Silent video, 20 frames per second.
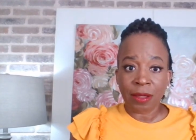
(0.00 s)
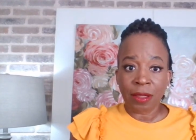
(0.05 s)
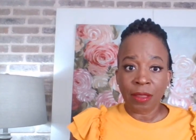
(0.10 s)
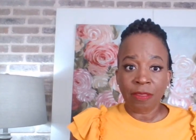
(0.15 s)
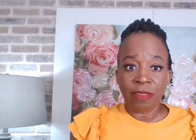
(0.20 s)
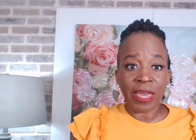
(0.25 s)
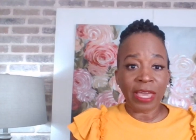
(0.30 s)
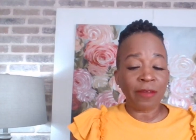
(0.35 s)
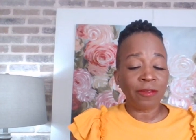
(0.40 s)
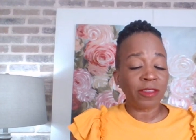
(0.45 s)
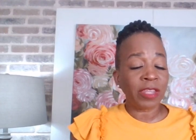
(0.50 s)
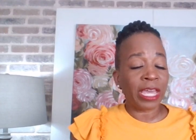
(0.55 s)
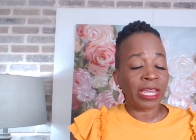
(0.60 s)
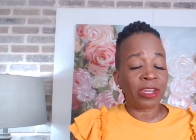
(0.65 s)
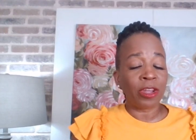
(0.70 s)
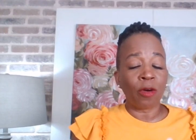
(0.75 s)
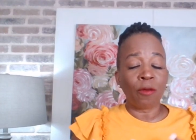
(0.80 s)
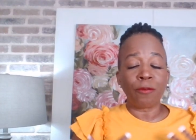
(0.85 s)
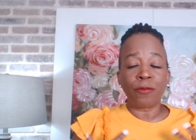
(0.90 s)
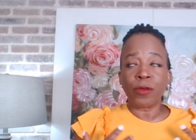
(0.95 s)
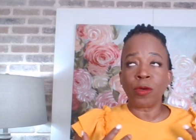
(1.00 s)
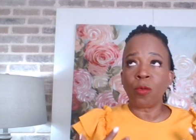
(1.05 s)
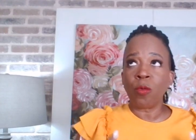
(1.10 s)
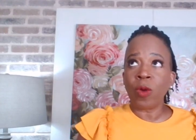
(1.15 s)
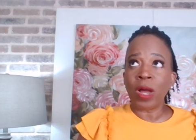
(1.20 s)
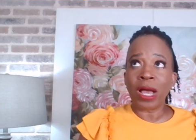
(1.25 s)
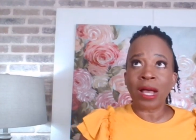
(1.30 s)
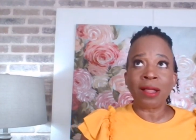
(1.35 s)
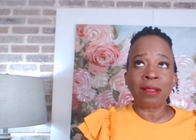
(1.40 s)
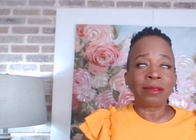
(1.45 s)
They don't feel
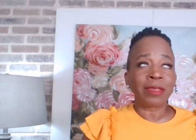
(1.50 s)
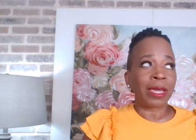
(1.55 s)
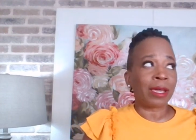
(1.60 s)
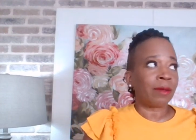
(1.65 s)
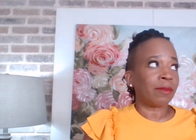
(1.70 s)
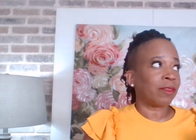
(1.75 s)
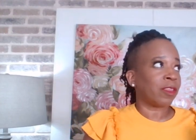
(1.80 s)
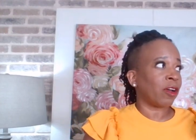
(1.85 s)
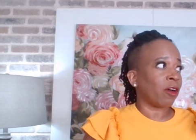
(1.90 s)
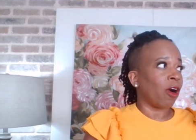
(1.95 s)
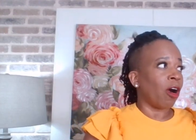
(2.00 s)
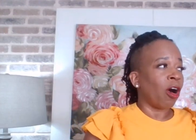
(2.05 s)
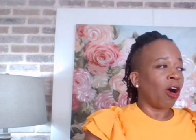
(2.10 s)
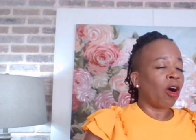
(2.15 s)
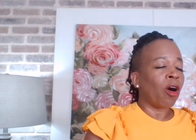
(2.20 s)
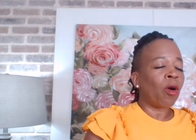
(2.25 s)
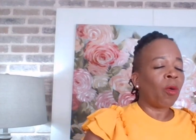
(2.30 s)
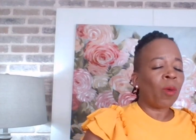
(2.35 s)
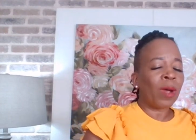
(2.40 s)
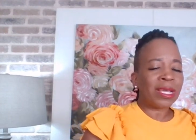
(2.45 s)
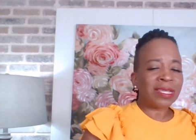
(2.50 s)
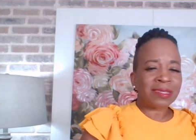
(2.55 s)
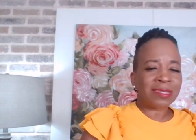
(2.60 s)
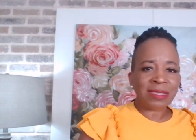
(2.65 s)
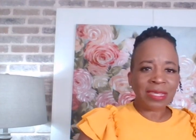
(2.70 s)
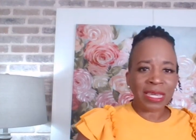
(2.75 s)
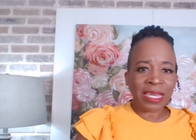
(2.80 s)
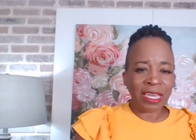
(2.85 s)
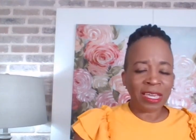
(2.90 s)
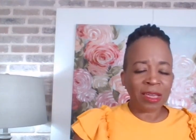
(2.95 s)
well. They're always
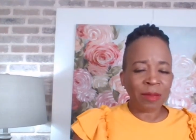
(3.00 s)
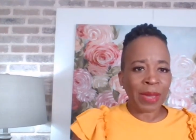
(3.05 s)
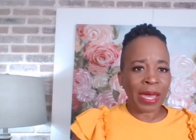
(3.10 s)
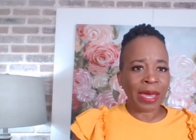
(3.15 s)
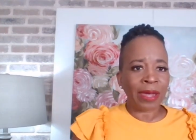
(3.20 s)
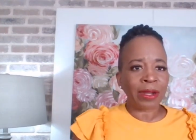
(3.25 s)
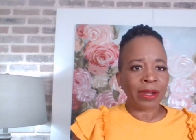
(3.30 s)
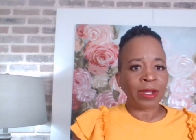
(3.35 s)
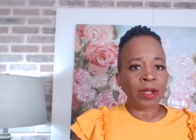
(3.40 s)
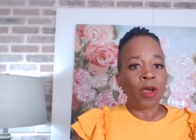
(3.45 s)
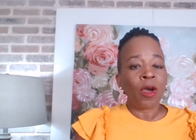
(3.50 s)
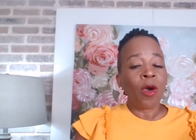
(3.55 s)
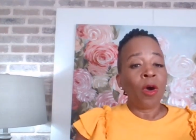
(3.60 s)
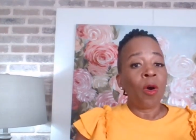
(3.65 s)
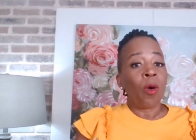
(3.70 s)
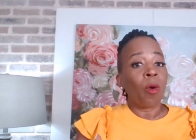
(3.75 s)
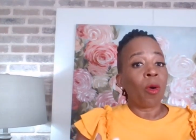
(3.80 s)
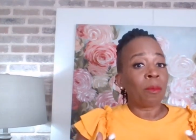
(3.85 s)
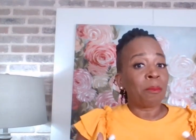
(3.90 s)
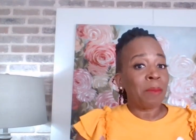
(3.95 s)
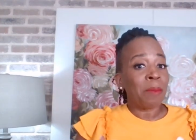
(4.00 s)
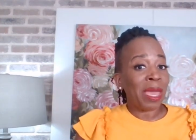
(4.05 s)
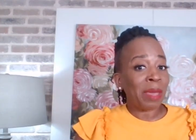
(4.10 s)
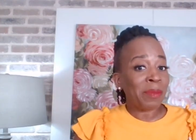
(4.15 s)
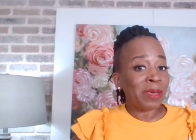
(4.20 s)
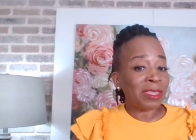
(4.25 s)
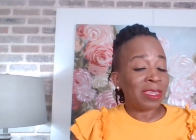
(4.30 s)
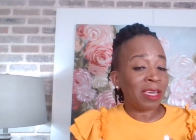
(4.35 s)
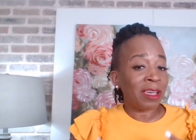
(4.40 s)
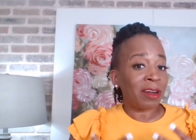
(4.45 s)
thinking about it. Or
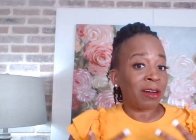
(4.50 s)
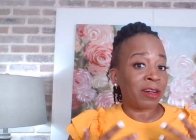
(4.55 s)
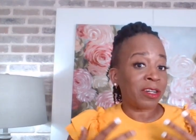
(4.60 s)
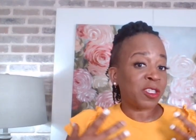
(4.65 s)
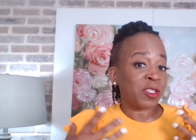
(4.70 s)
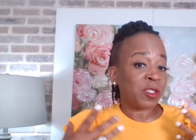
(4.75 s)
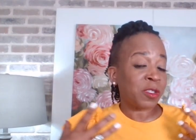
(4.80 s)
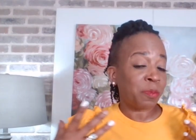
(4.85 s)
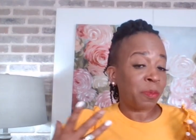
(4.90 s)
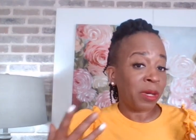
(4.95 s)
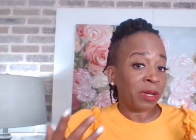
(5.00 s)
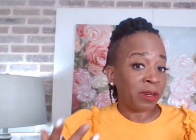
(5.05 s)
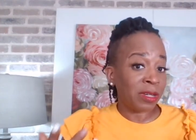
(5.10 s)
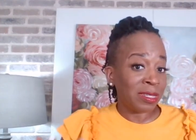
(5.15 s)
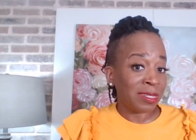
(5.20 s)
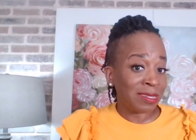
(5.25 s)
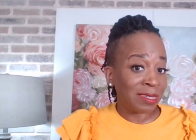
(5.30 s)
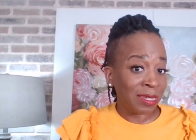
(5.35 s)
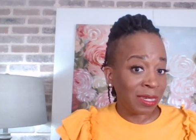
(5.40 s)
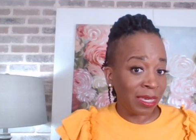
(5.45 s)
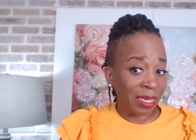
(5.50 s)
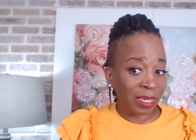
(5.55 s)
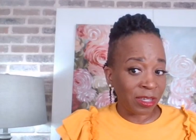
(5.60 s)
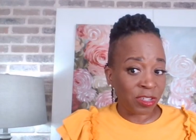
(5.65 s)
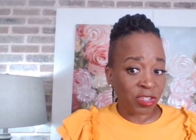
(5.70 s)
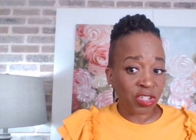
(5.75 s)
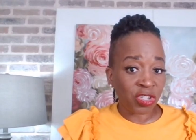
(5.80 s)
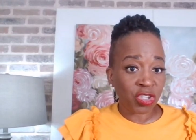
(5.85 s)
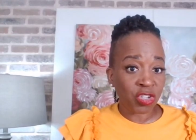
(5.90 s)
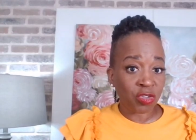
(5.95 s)
maybe they are experiencing
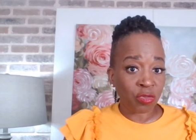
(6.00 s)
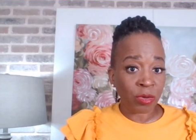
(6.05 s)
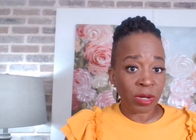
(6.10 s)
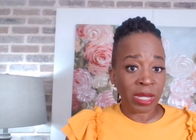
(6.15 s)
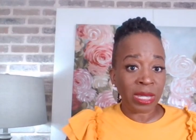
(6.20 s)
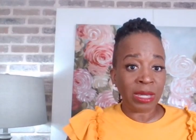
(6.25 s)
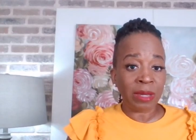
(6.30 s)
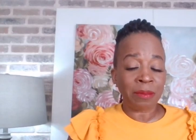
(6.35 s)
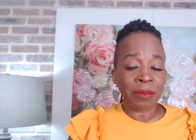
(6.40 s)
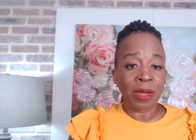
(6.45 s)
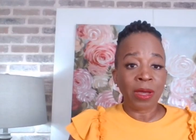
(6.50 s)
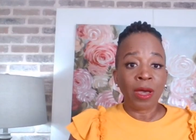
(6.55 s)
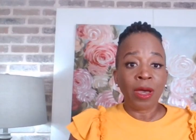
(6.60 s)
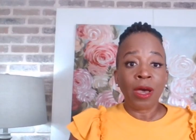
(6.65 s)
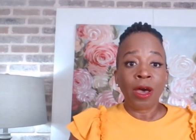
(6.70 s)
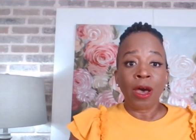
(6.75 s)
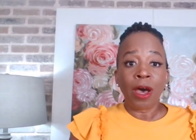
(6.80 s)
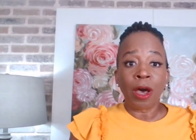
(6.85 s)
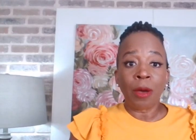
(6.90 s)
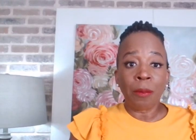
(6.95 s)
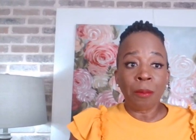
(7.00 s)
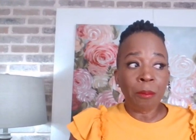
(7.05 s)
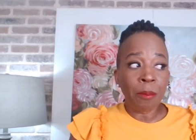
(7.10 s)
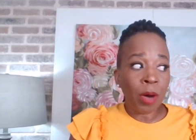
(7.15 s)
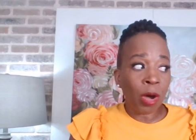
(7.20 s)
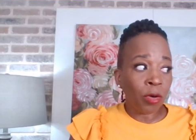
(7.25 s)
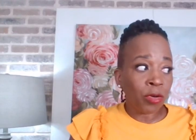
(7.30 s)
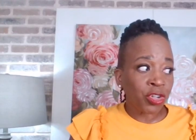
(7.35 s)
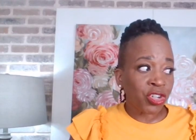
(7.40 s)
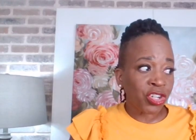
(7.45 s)
extreme
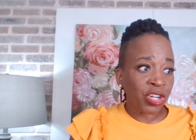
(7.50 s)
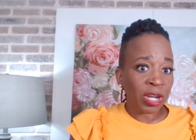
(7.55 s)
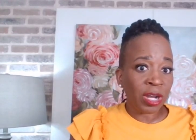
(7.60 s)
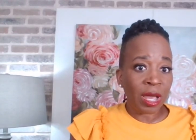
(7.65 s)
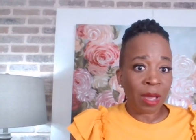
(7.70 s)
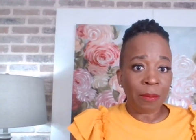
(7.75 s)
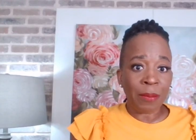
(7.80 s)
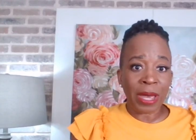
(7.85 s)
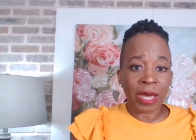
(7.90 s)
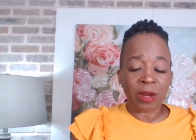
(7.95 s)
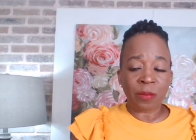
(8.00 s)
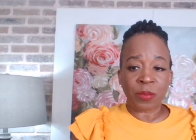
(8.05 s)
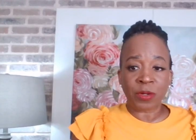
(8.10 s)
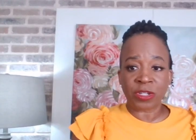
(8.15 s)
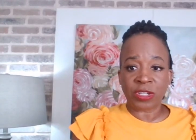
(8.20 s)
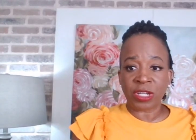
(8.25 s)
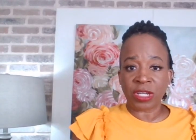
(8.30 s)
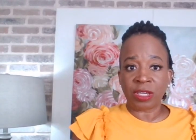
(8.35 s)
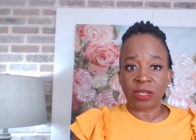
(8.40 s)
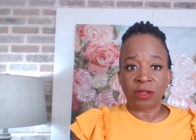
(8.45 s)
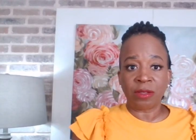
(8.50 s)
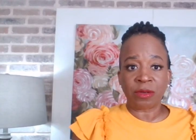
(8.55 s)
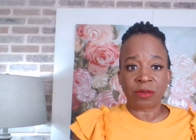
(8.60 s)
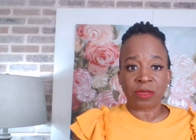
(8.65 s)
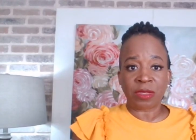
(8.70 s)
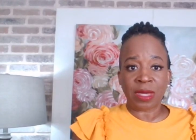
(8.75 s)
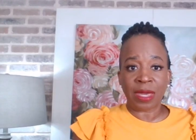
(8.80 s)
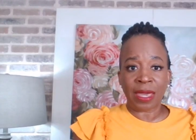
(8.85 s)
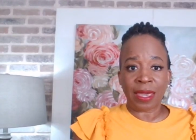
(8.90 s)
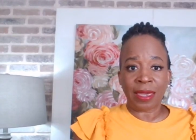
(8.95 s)
emotion about a particular
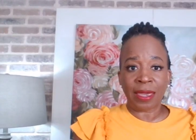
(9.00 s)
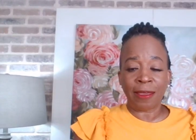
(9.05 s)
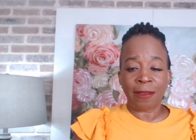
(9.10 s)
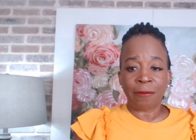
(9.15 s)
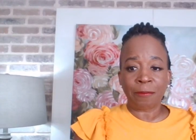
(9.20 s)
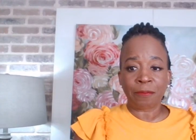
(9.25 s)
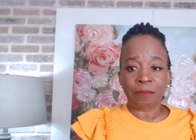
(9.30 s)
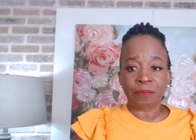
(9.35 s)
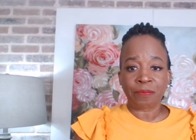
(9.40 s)
thing.